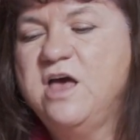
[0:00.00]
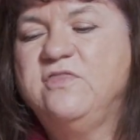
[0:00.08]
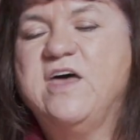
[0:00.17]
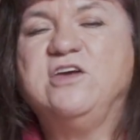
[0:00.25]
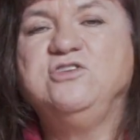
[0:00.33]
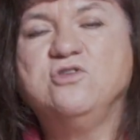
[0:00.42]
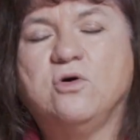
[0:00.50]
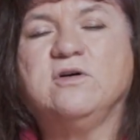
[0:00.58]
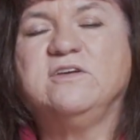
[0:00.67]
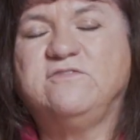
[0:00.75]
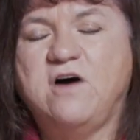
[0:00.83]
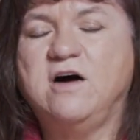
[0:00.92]
that you're
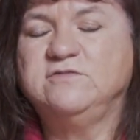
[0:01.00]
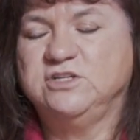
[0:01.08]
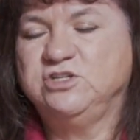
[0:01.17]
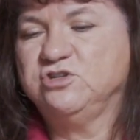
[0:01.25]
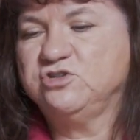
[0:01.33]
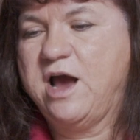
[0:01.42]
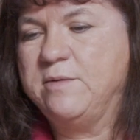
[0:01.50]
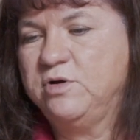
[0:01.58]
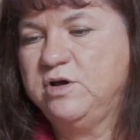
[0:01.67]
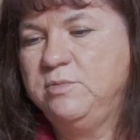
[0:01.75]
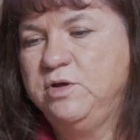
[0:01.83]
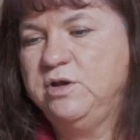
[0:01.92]
involved in your tribal
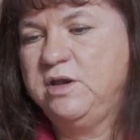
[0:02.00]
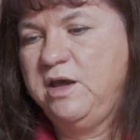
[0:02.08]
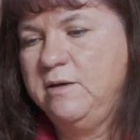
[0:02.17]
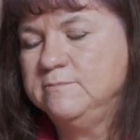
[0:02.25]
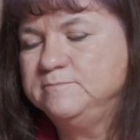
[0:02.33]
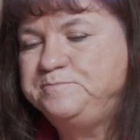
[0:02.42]
community.